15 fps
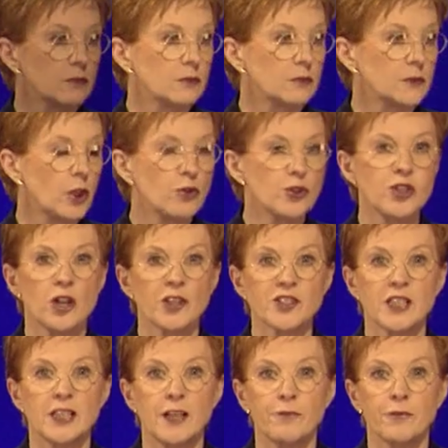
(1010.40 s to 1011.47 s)
Who's not
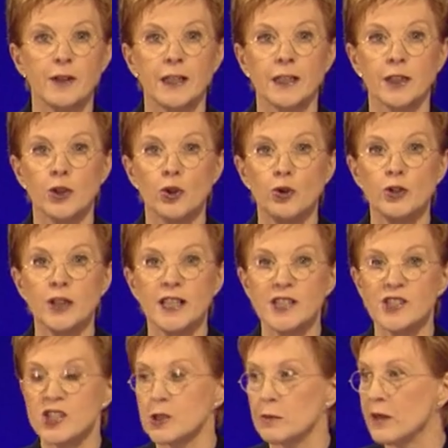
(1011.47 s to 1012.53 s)
delivering? Who
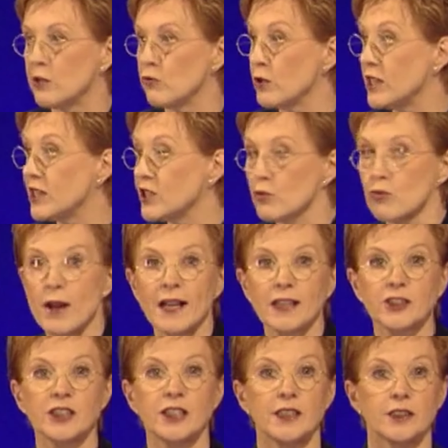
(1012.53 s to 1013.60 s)
needs to be
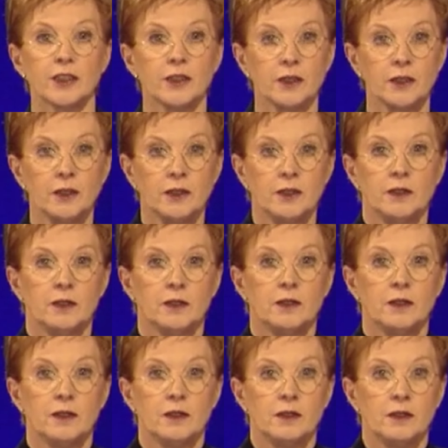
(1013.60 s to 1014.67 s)
redirected?
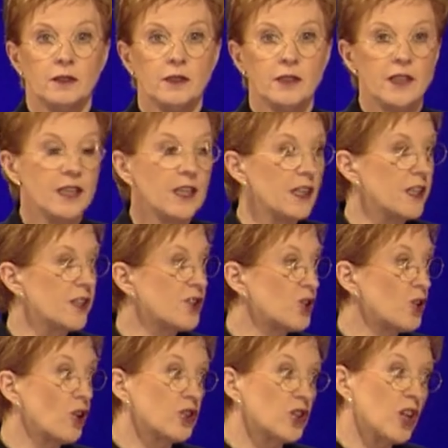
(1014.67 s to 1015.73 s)
Here's
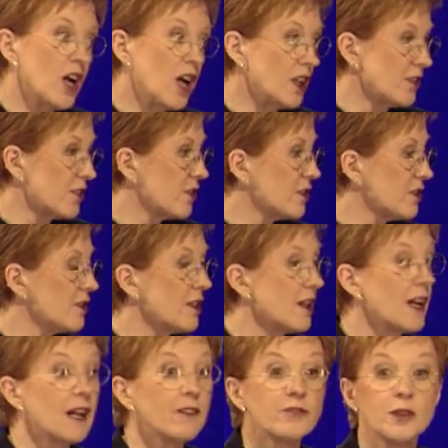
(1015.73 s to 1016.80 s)
your chance to
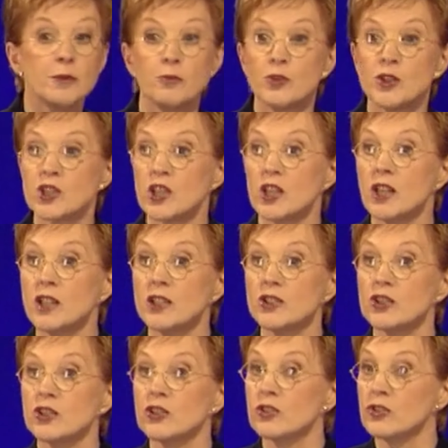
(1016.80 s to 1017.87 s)
have them return
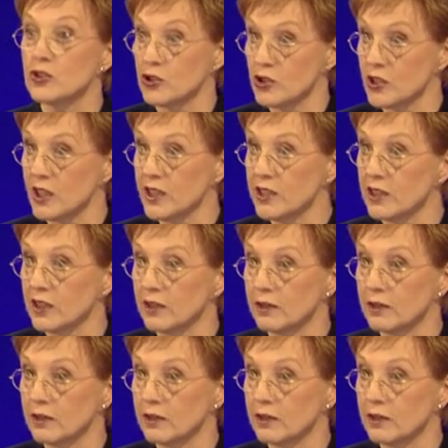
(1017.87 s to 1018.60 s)
to sender.